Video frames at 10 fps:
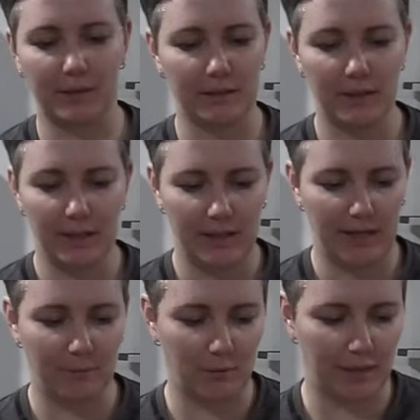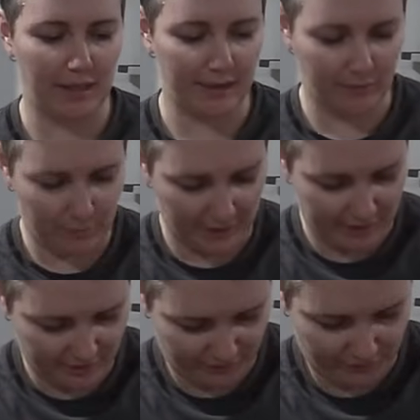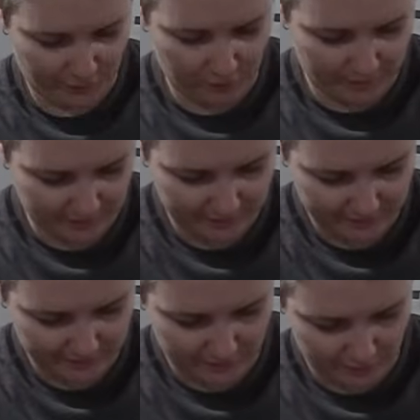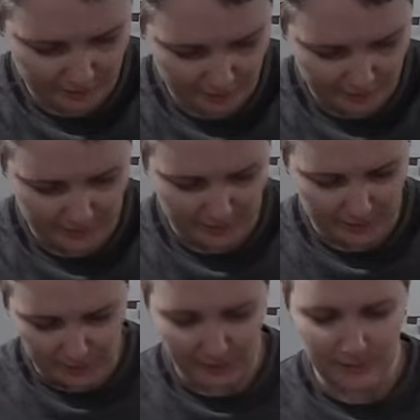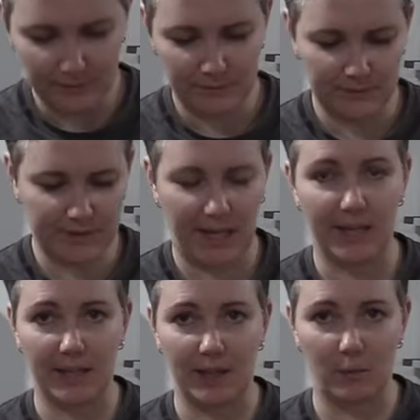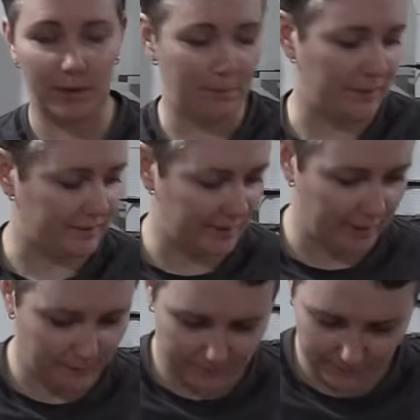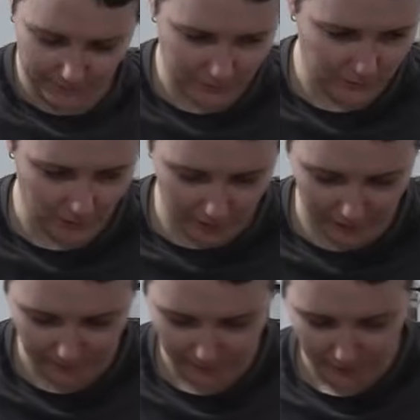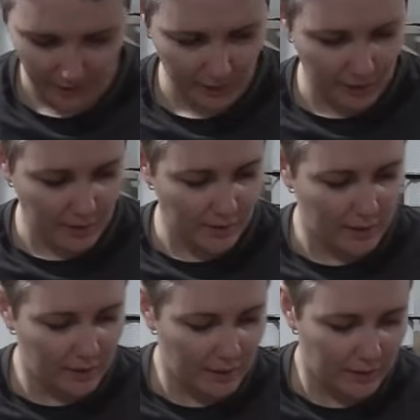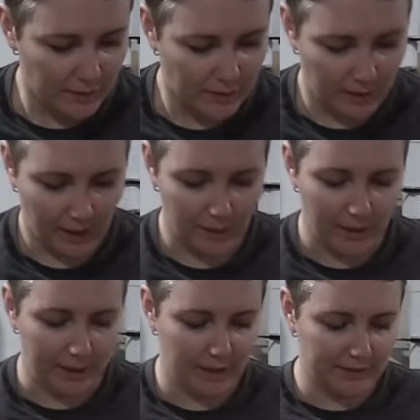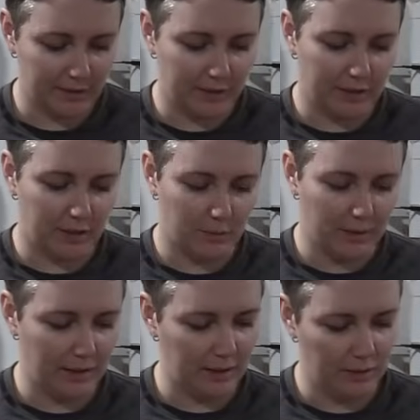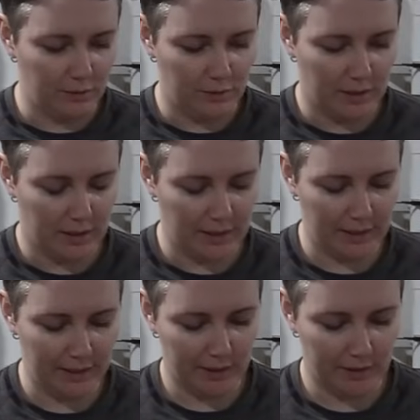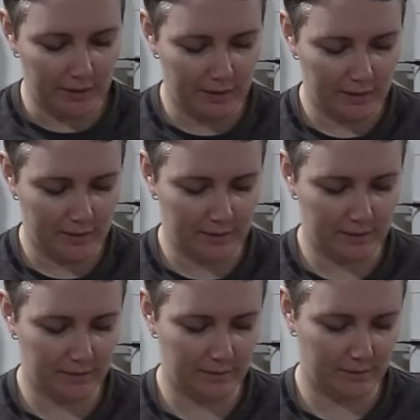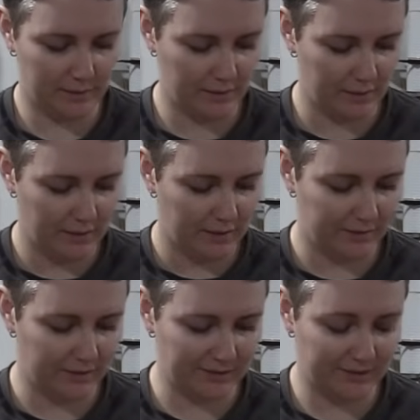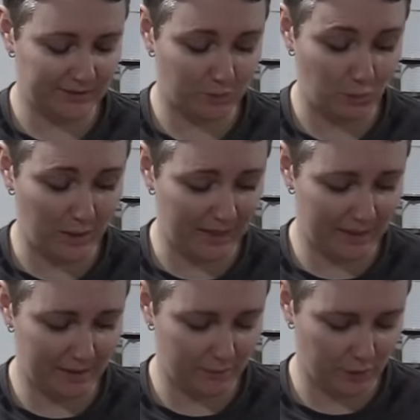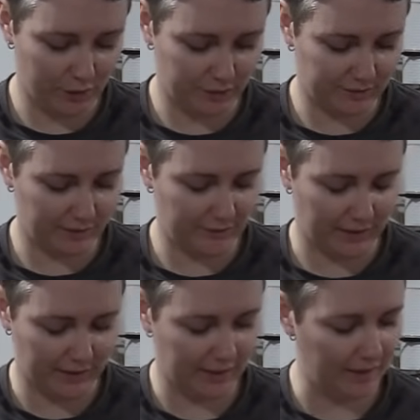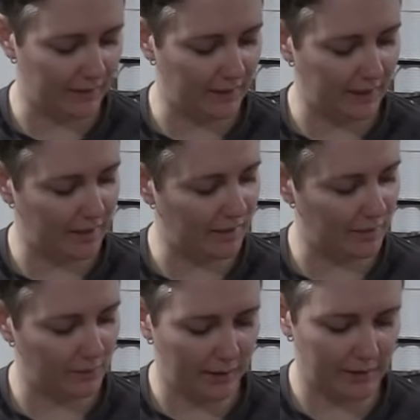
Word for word: it apart. I'm really not even breaking the foam because it's so, it's kind of like one piece now. Okay. All right, and let's look at the Gorilla Glue Clear. So this stuff's way more user-friendly than the